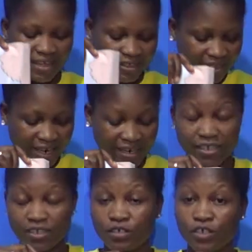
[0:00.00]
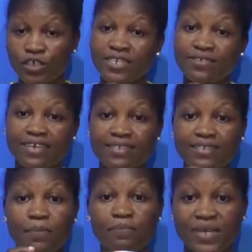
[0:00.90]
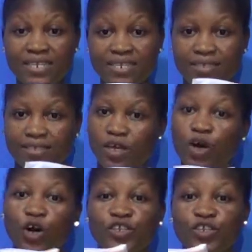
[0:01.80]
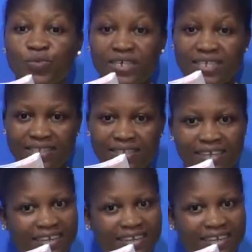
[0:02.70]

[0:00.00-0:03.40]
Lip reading: Then you need to get some beads on your waist.